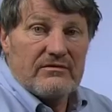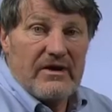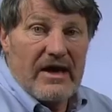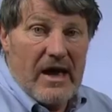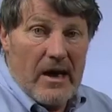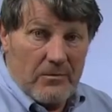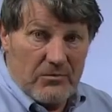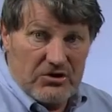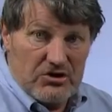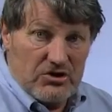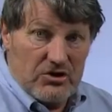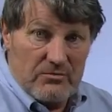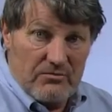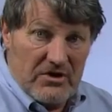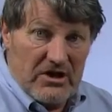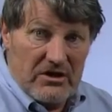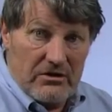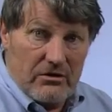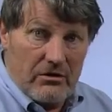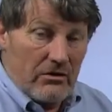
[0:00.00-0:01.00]
apogee
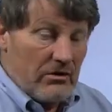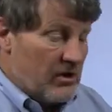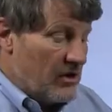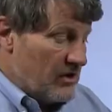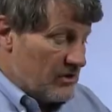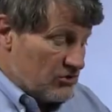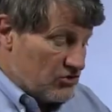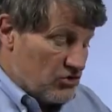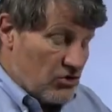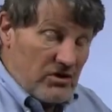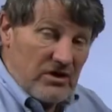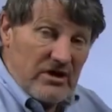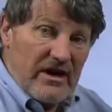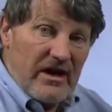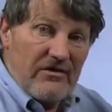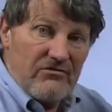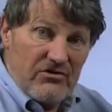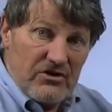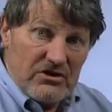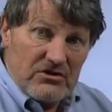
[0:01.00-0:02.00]
meter, so you can
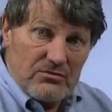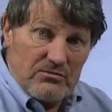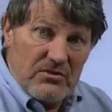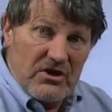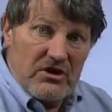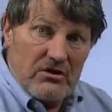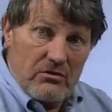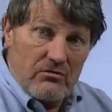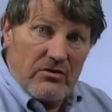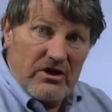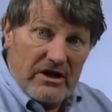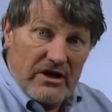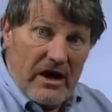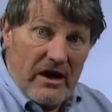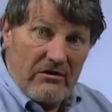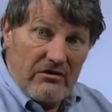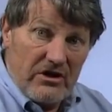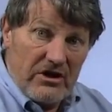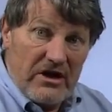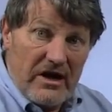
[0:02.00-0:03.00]
have this meter read
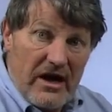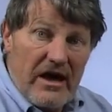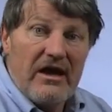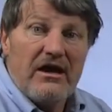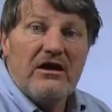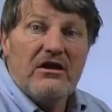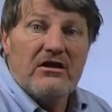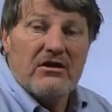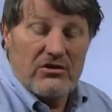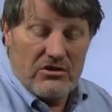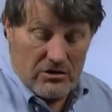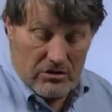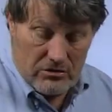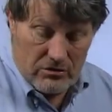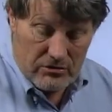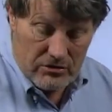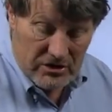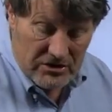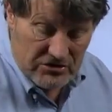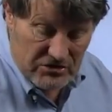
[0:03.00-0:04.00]
out in any of the
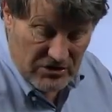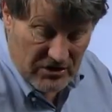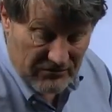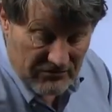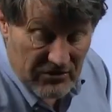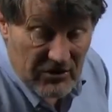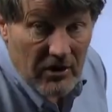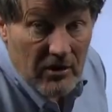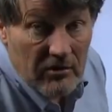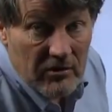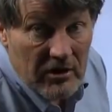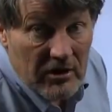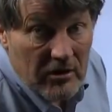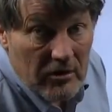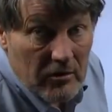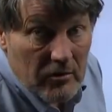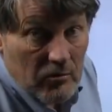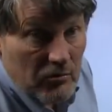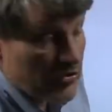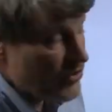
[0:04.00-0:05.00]
units of the
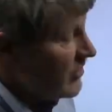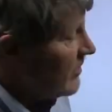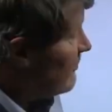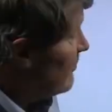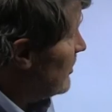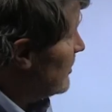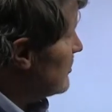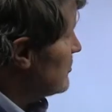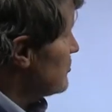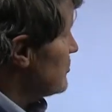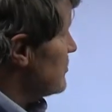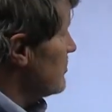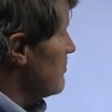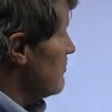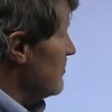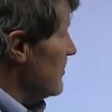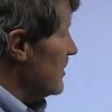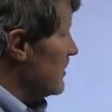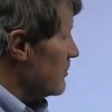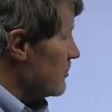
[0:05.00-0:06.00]
previous
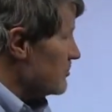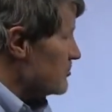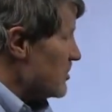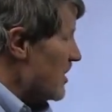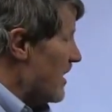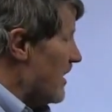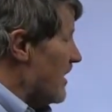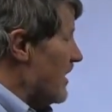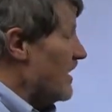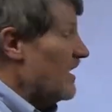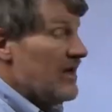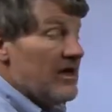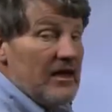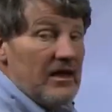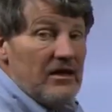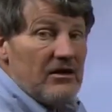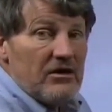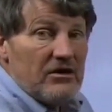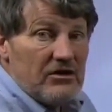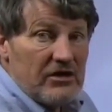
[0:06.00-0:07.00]
meters,
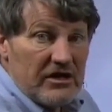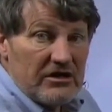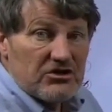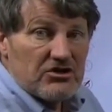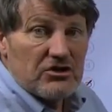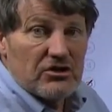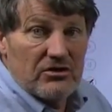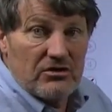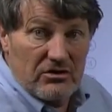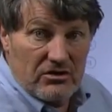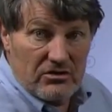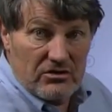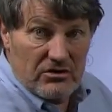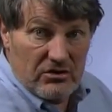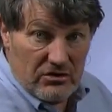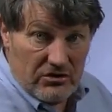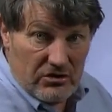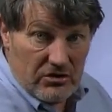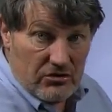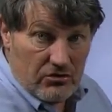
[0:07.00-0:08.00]
in addition
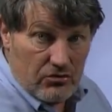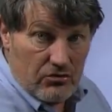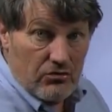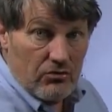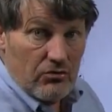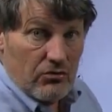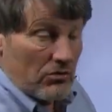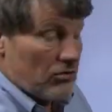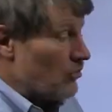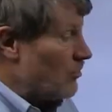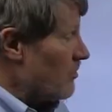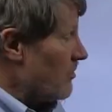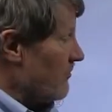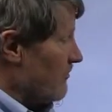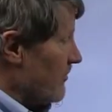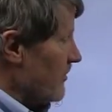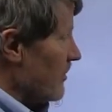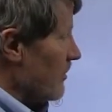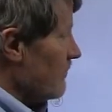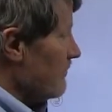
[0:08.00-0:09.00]
to the true
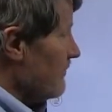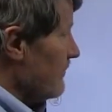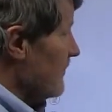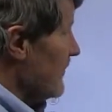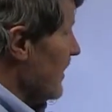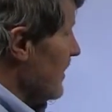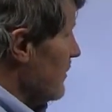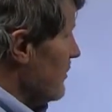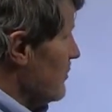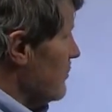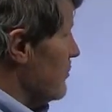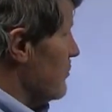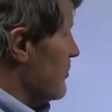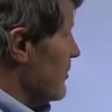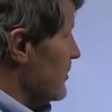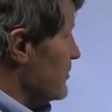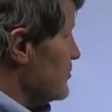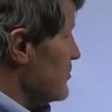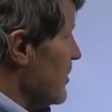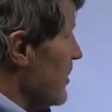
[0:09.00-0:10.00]
chlorophyll
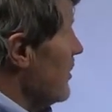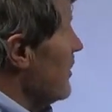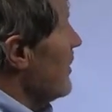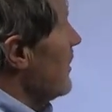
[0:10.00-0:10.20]
units.